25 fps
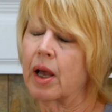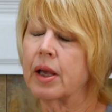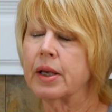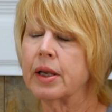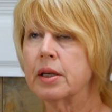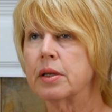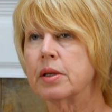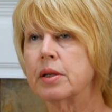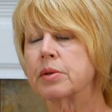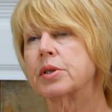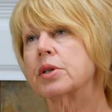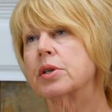
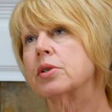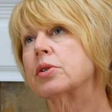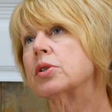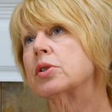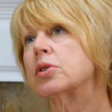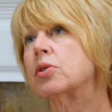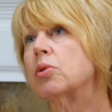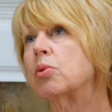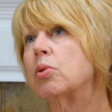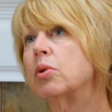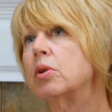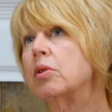It's a
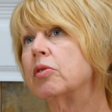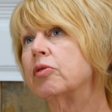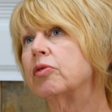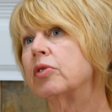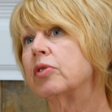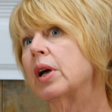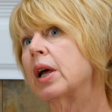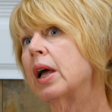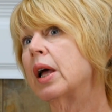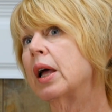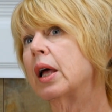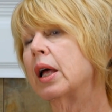sort of
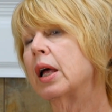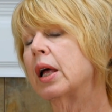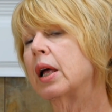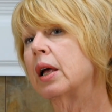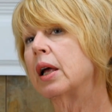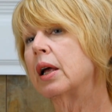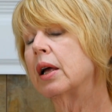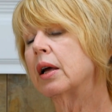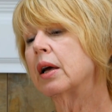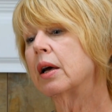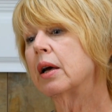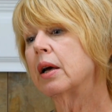
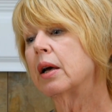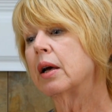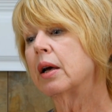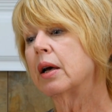a